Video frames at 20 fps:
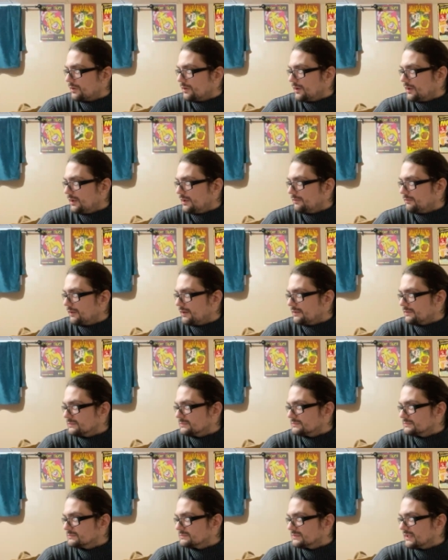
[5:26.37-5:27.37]
Anyway,
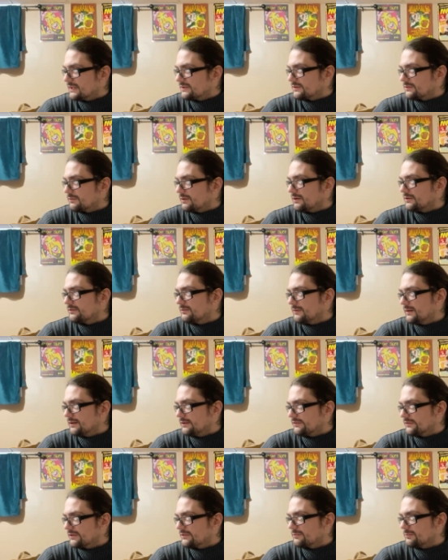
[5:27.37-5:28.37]
that's the Rotten
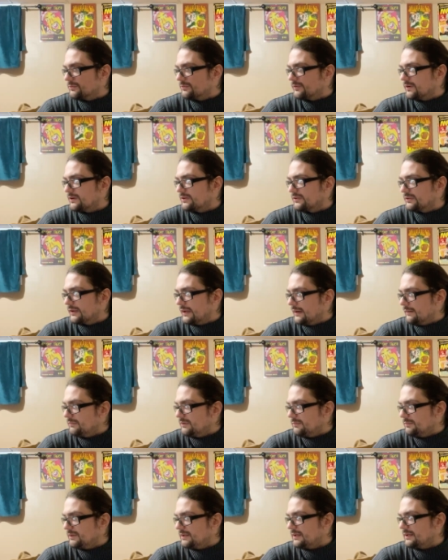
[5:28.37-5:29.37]
Tomatoes. Let's move on to the
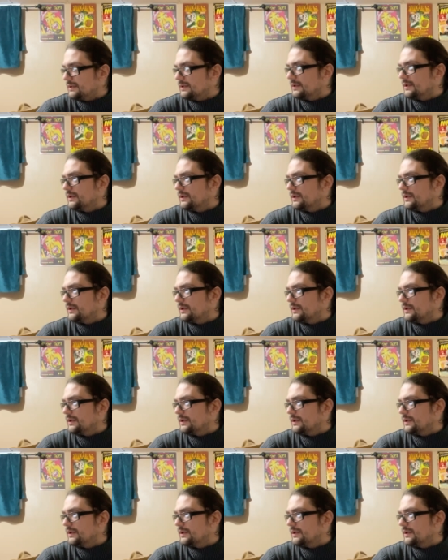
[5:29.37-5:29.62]
IMDb.